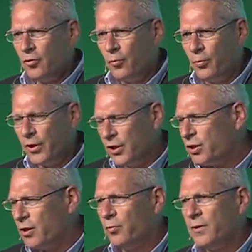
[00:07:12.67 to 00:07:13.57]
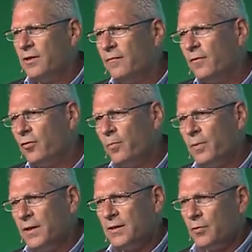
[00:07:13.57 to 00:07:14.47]
cooperation with different
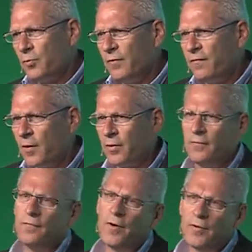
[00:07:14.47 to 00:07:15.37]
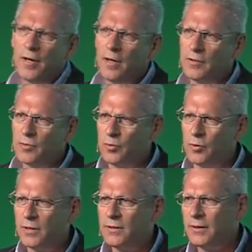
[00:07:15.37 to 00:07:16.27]
companies that we found it very hard to
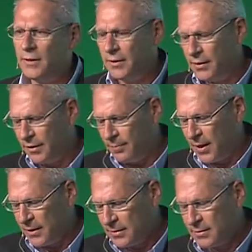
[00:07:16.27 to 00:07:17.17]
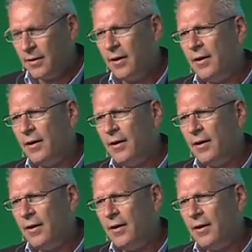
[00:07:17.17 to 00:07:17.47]
do it uh, in the past.